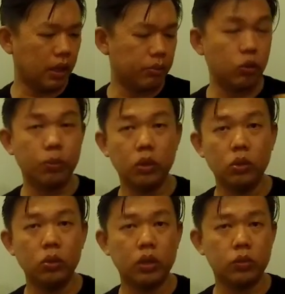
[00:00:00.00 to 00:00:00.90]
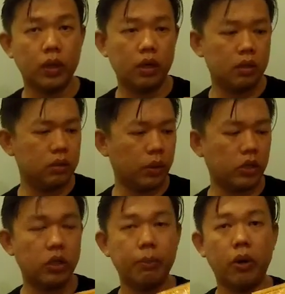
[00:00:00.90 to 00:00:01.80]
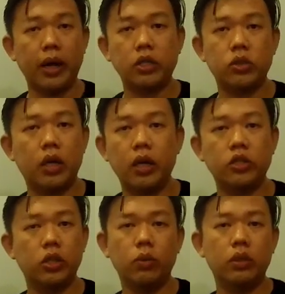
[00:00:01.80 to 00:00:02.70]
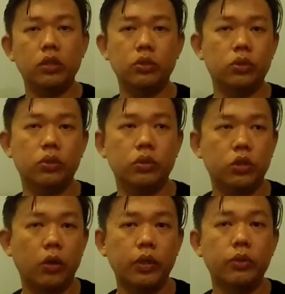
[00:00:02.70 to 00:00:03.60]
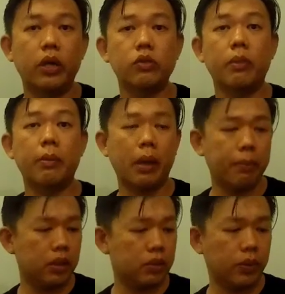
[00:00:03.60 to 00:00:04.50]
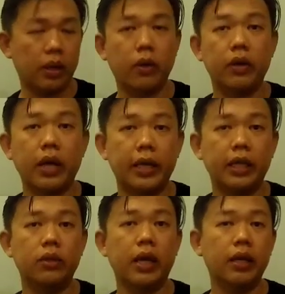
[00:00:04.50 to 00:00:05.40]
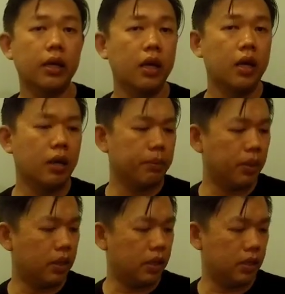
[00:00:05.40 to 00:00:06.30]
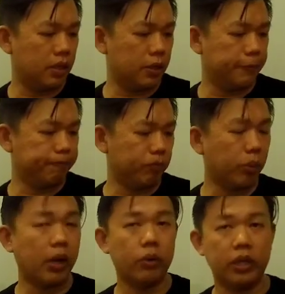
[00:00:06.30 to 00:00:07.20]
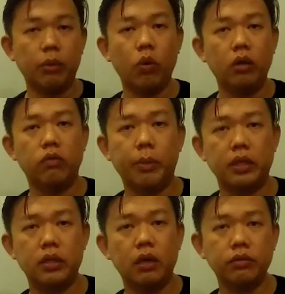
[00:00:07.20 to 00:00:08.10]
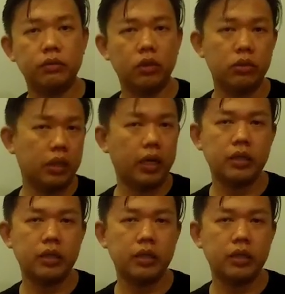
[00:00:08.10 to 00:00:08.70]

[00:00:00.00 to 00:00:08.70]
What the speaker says: super glue as well. We actually bought extra. I actually wanted to show you the rest of my members. We are going hiking together. But probably I will keep one for myself, just in